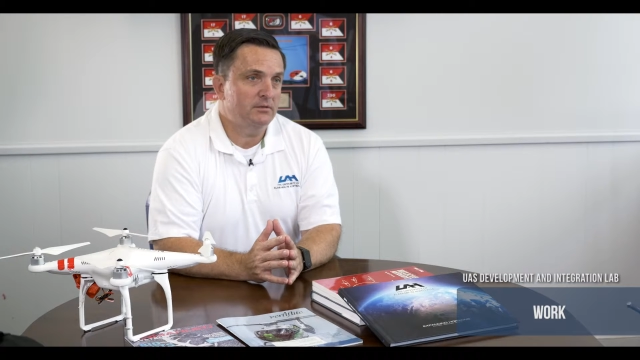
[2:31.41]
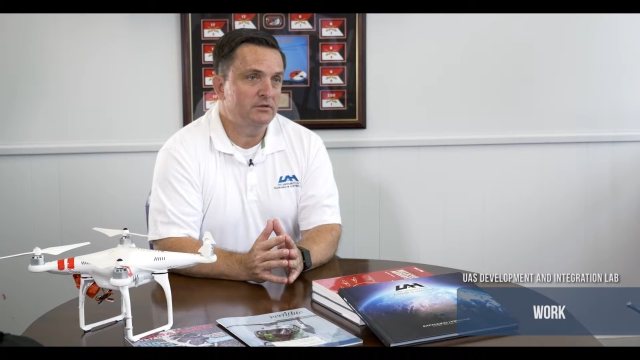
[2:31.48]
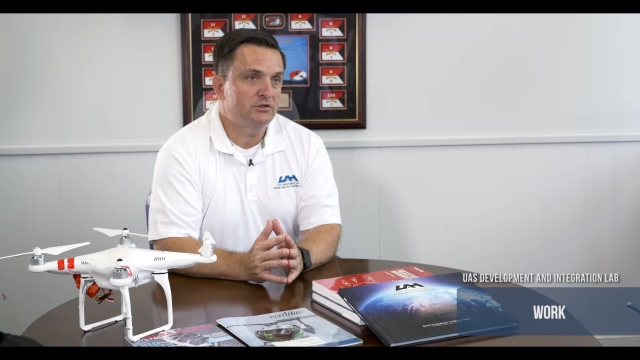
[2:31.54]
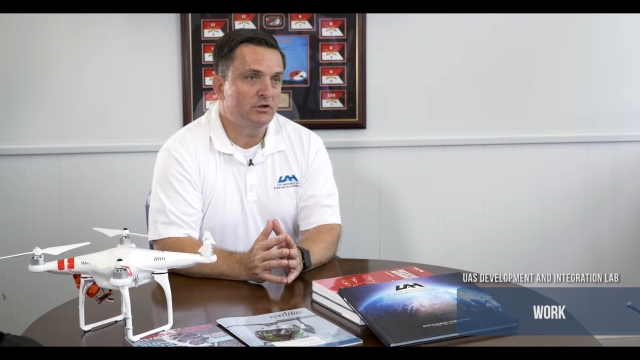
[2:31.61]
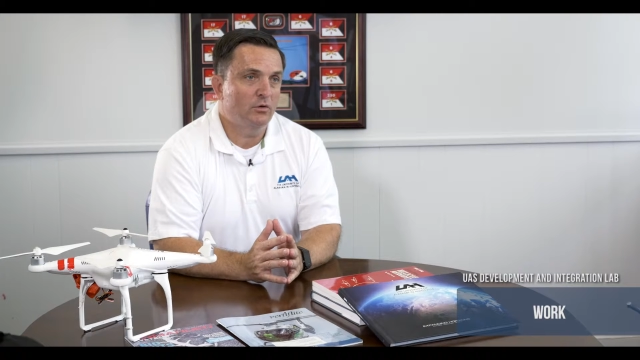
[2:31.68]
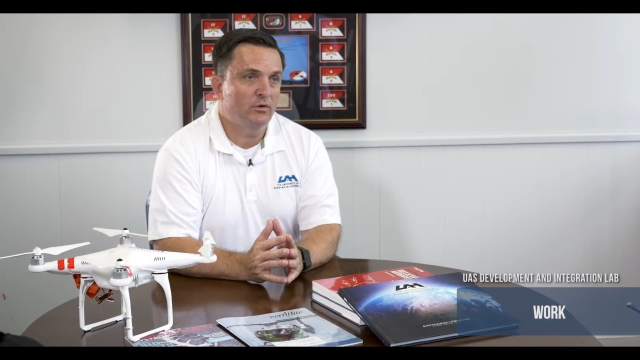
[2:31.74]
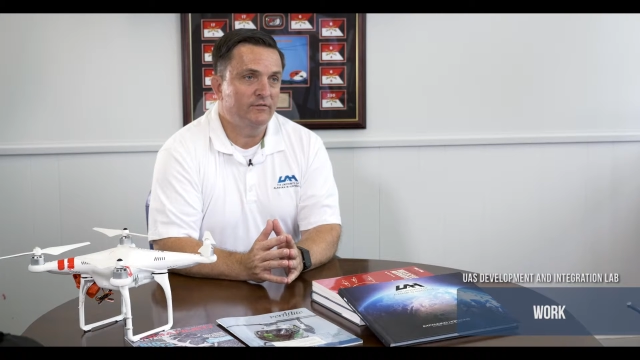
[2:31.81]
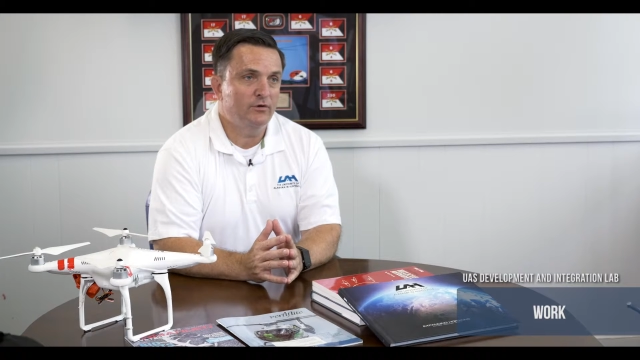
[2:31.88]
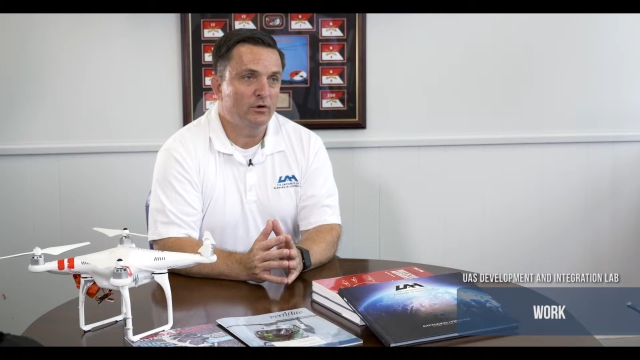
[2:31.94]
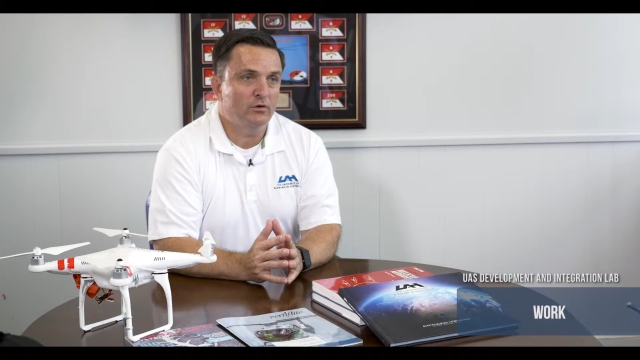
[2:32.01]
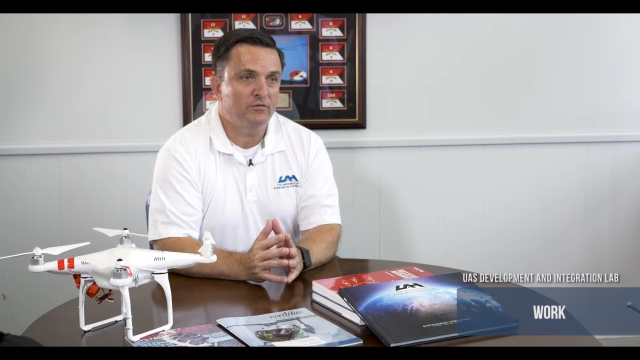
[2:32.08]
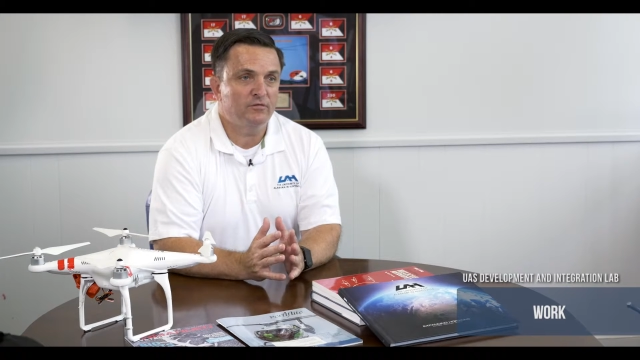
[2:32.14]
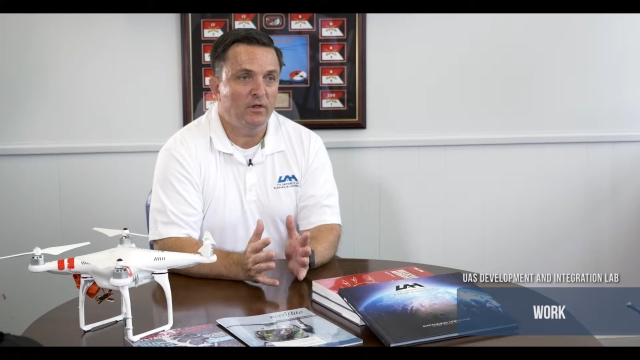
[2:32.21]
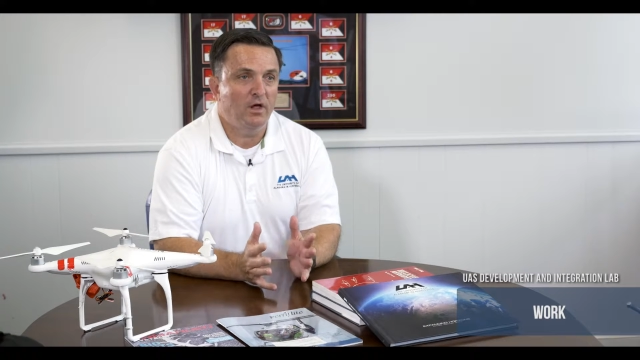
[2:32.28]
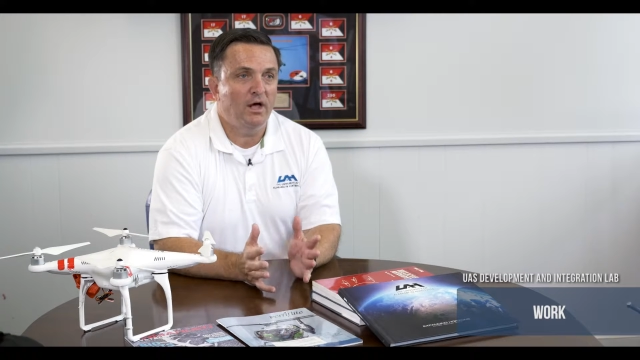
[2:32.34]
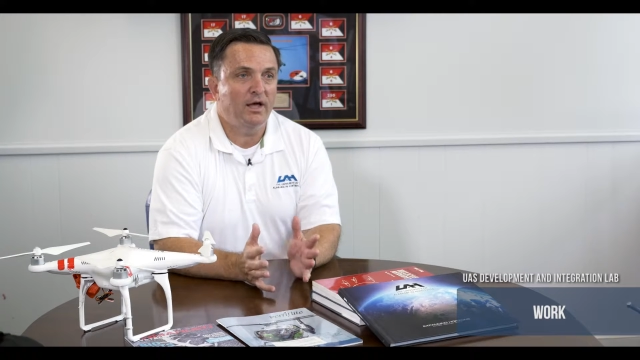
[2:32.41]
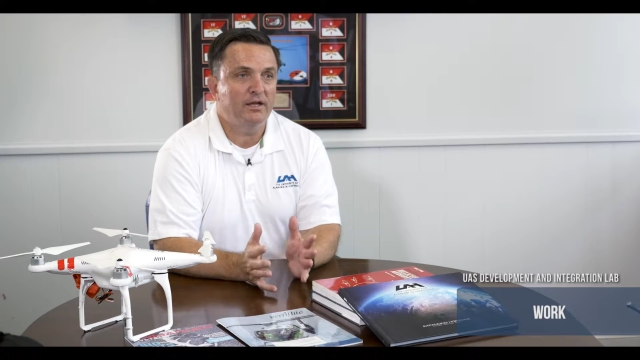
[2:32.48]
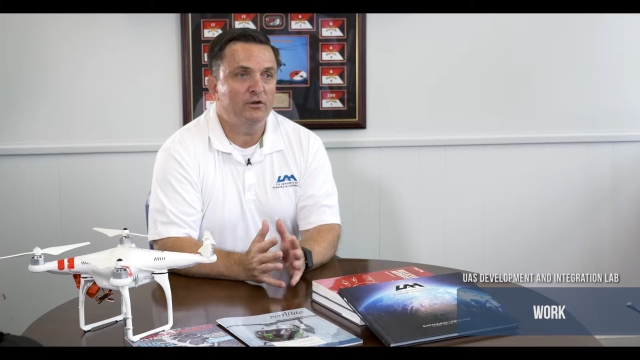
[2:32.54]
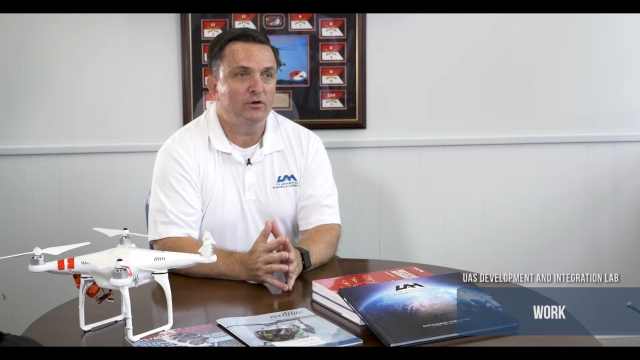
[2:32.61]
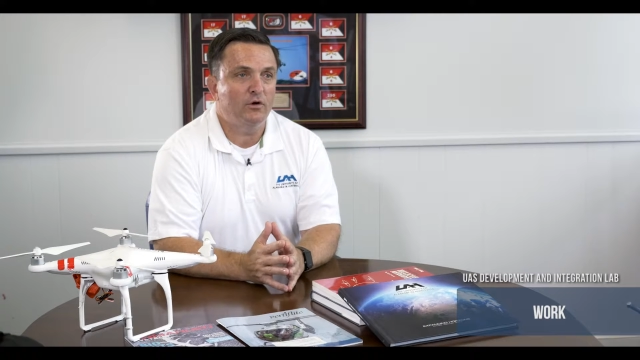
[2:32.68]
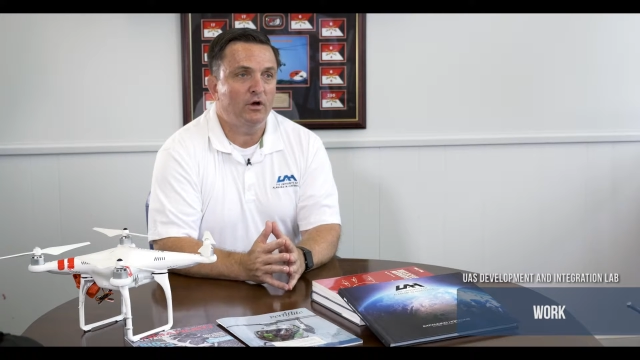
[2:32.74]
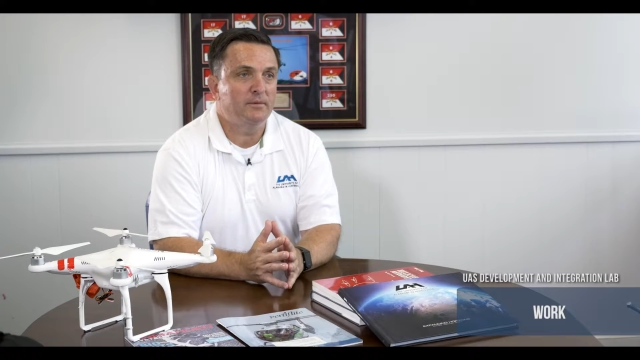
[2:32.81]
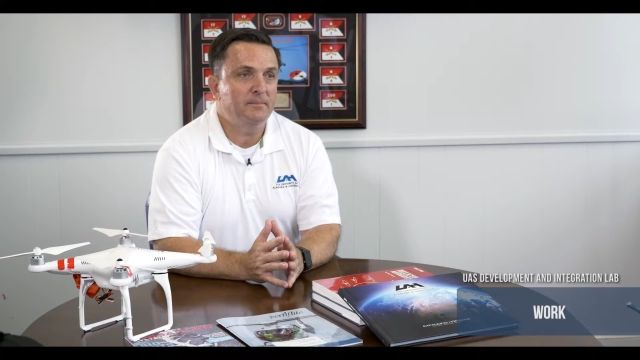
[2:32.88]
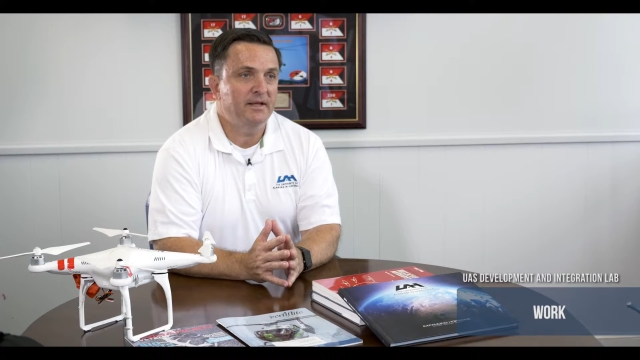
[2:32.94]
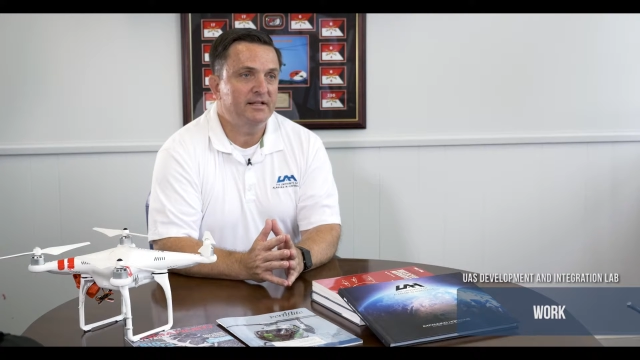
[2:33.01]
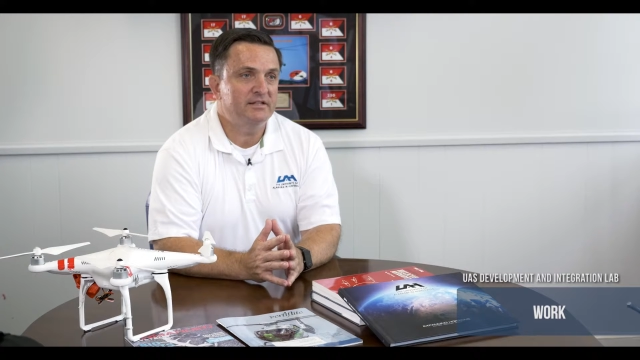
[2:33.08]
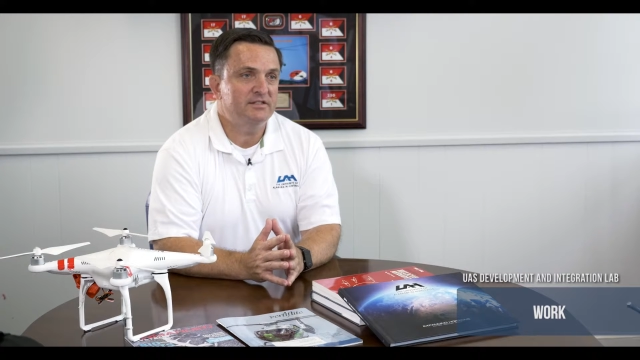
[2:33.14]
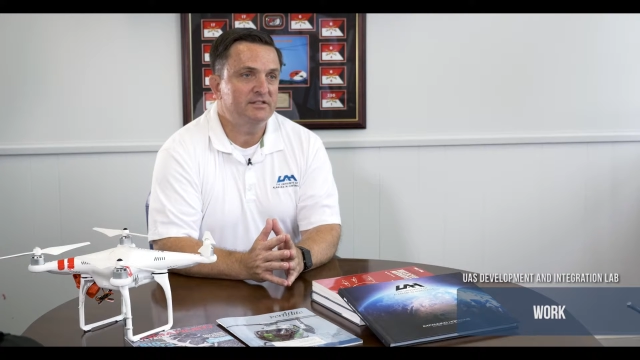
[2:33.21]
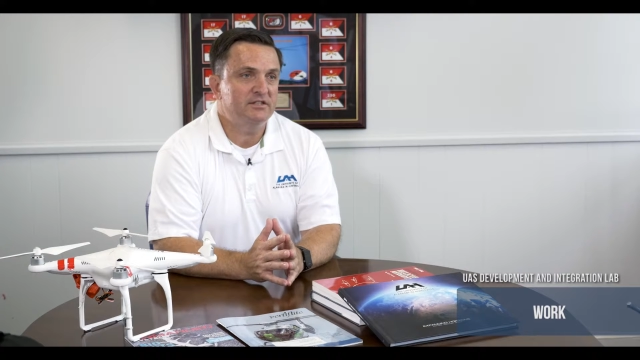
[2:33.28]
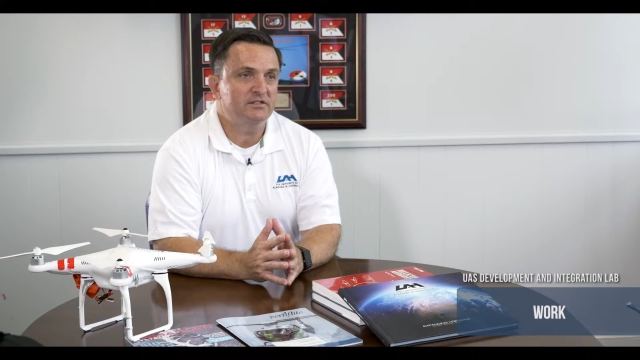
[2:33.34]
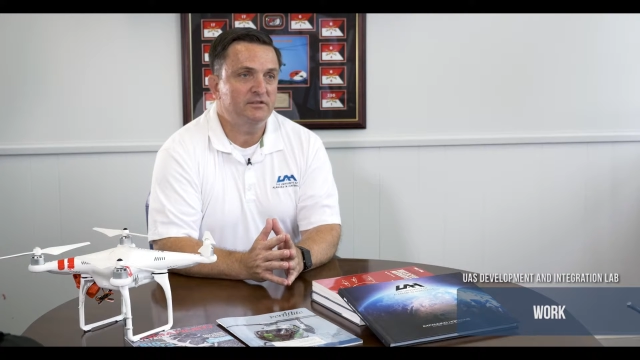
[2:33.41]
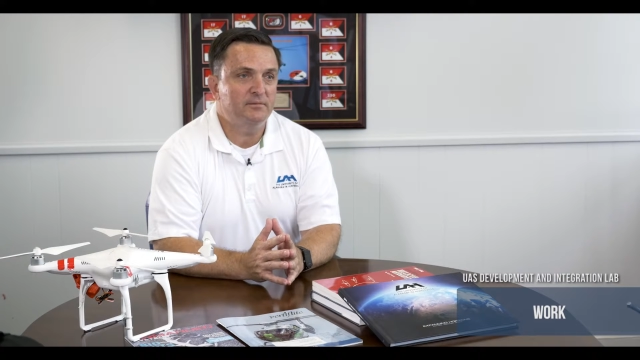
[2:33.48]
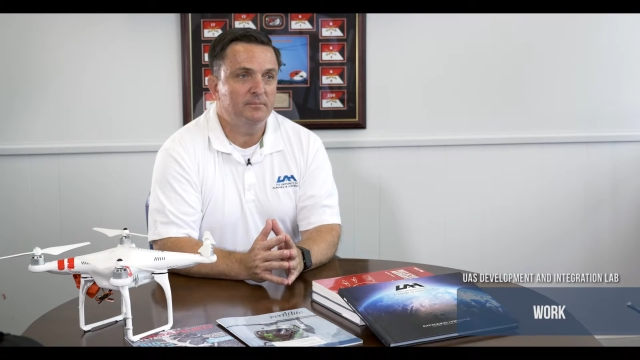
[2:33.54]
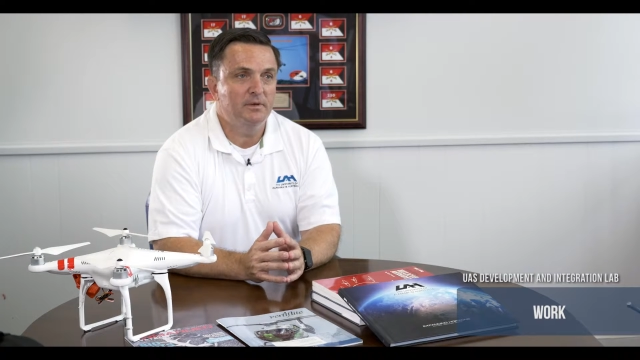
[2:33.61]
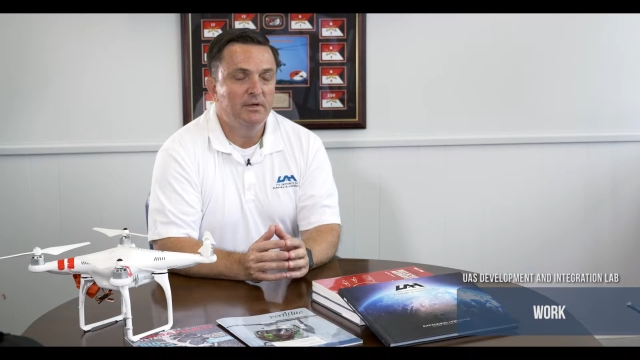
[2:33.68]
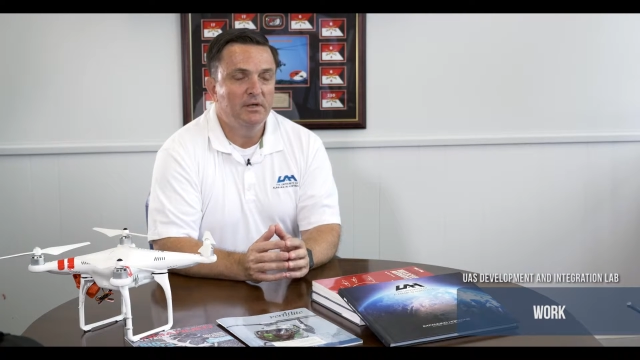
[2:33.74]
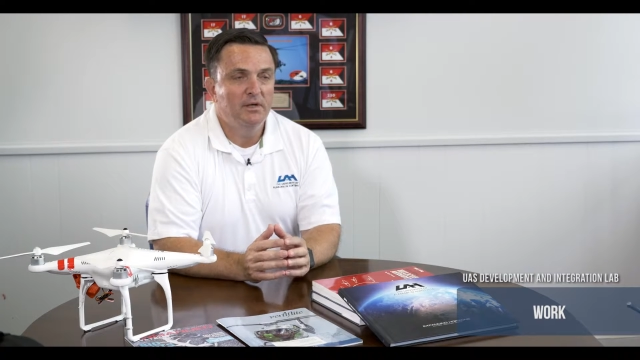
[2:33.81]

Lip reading: So if you're flying your unmanned system